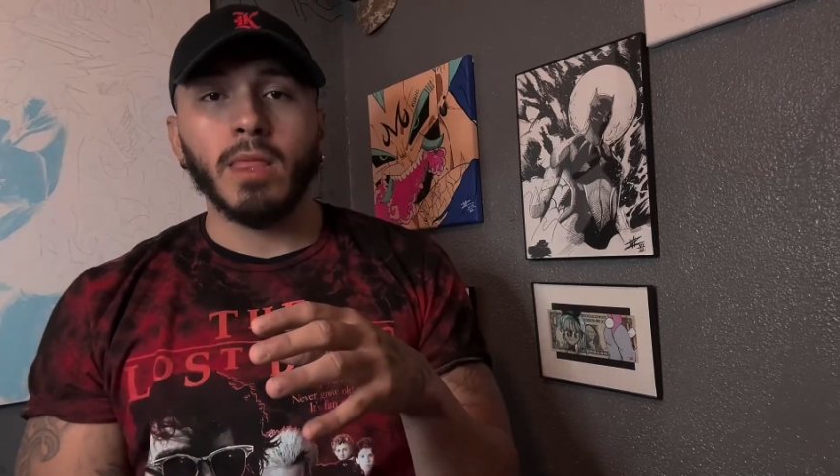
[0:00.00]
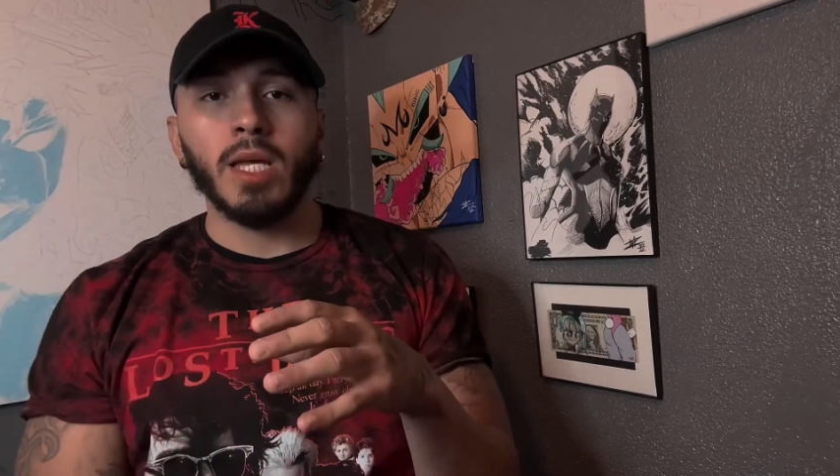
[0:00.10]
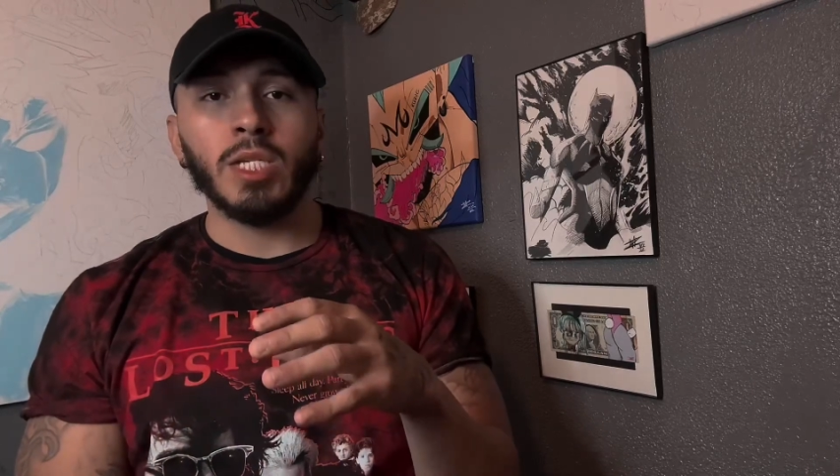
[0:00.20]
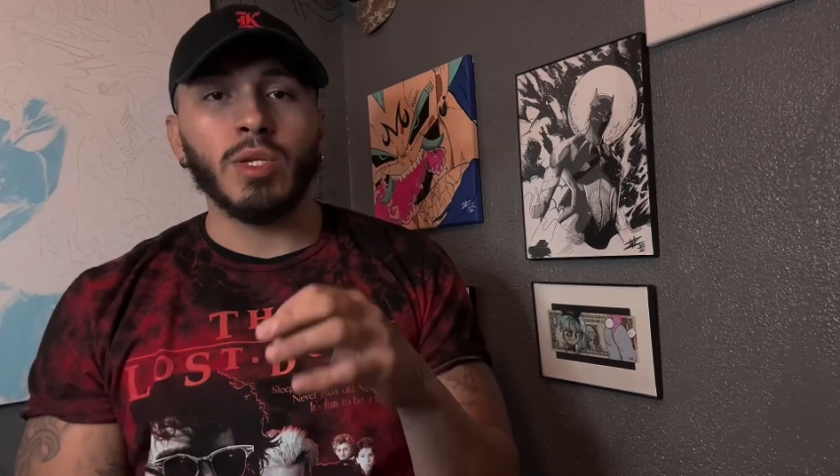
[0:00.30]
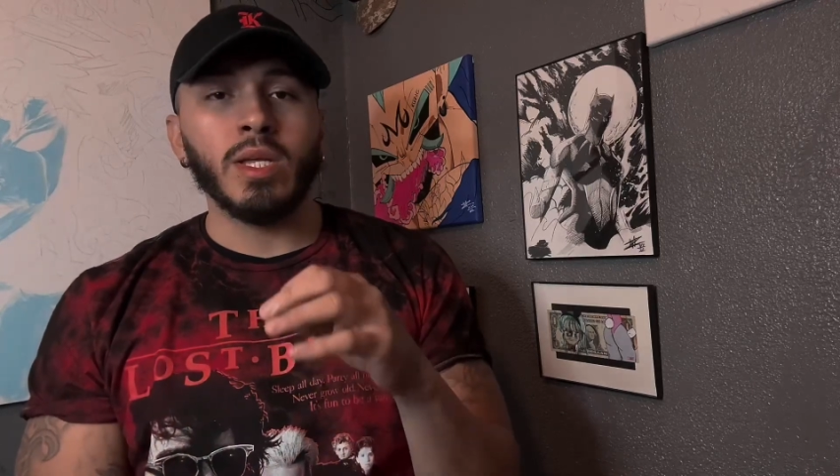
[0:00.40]

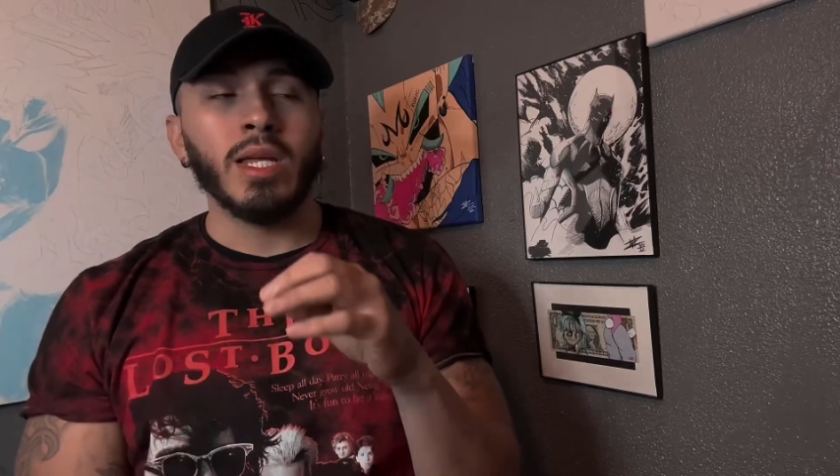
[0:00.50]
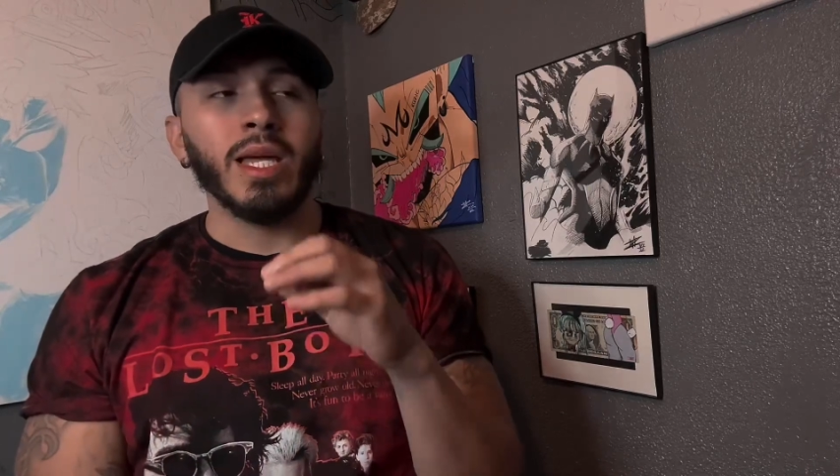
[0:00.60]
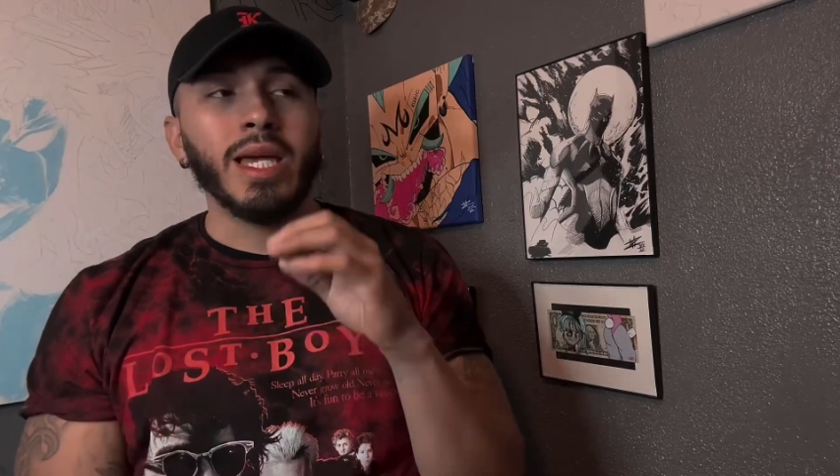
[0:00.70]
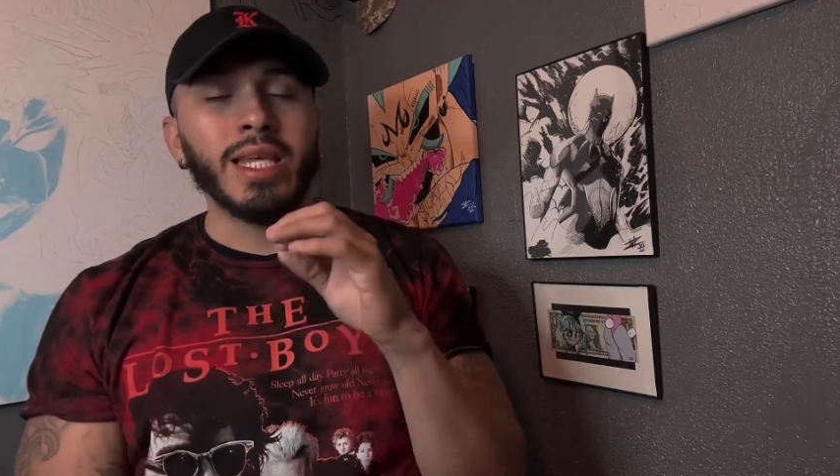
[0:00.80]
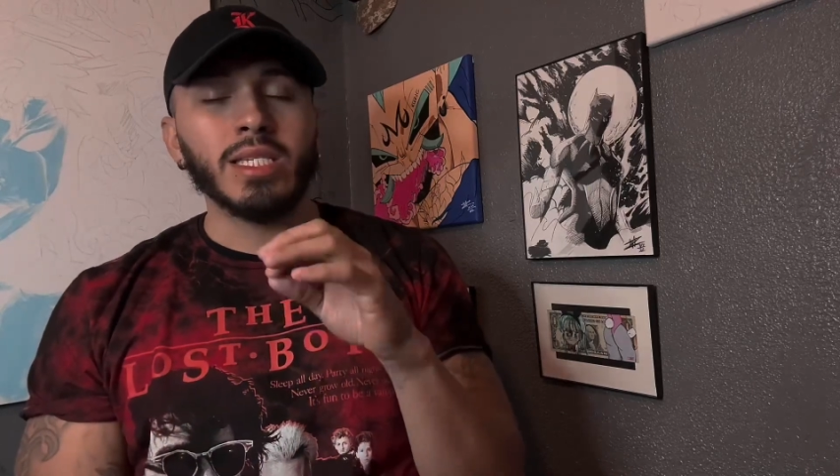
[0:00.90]
And,
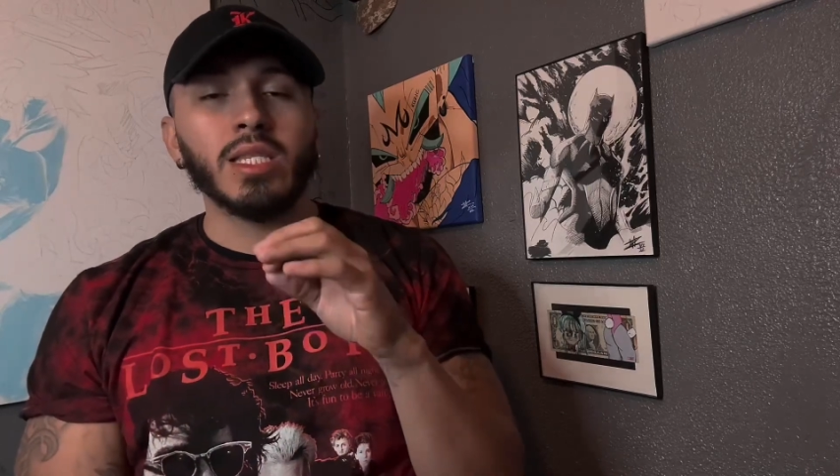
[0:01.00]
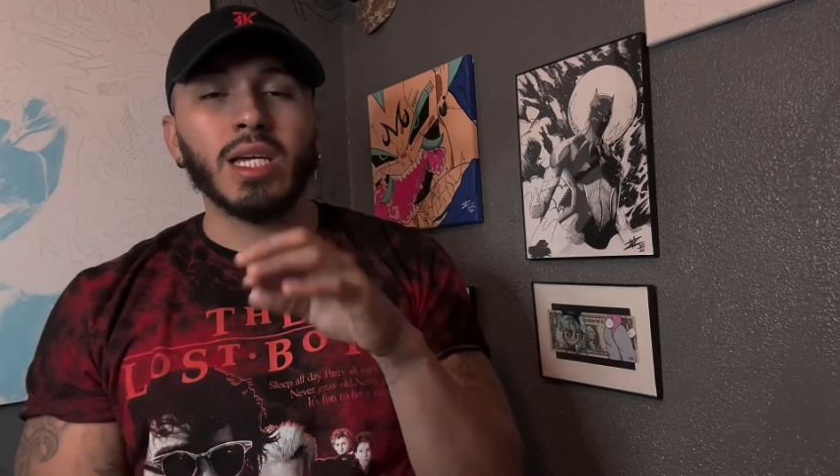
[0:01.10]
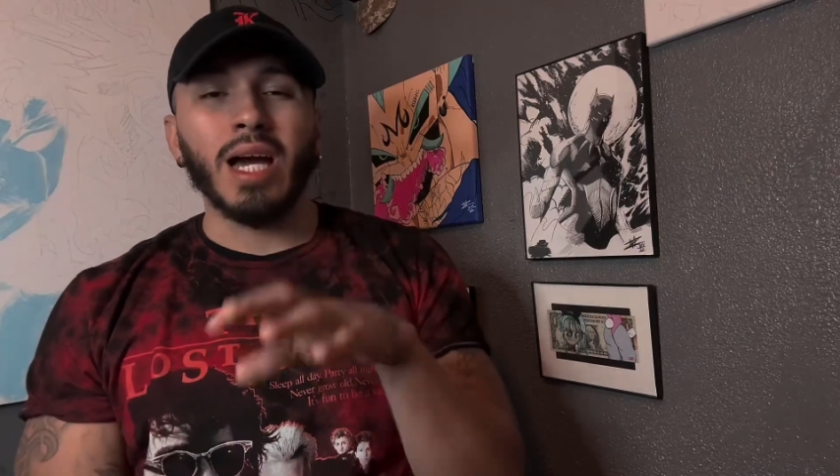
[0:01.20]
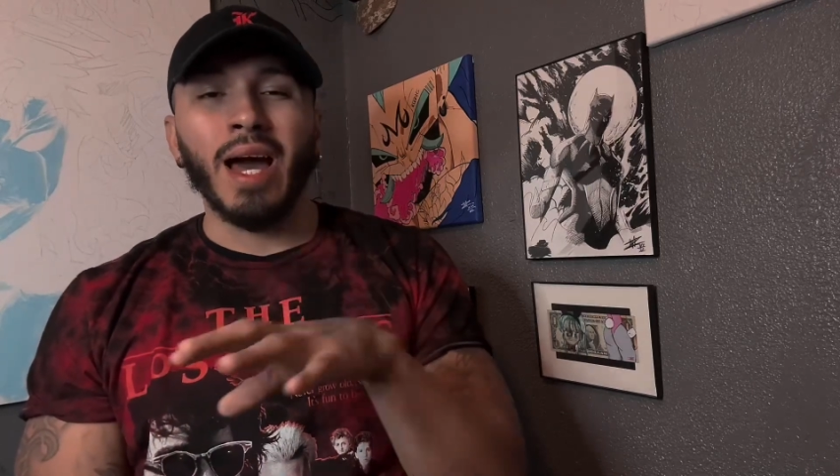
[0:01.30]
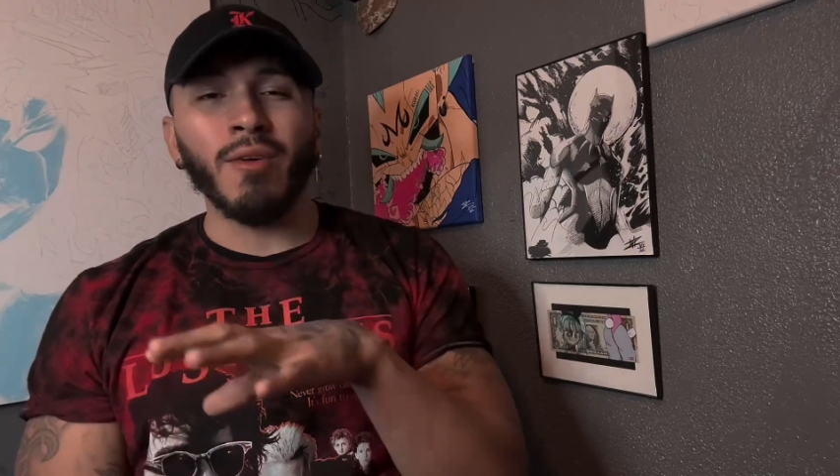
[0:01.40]
and that's the thing. I